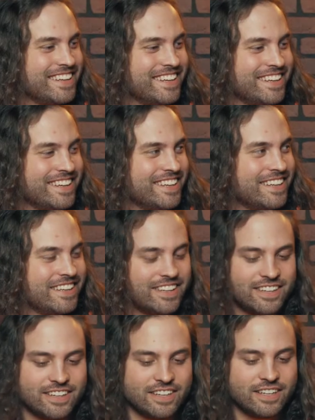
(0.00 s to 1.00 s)

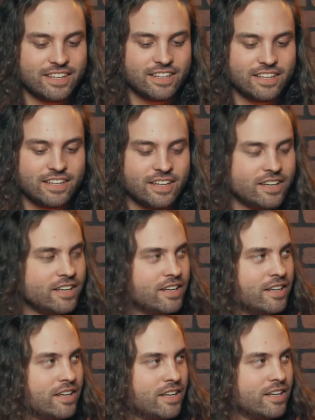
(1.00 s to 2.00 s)

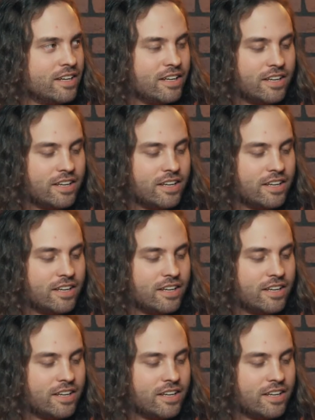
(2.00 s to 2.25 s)
(silent)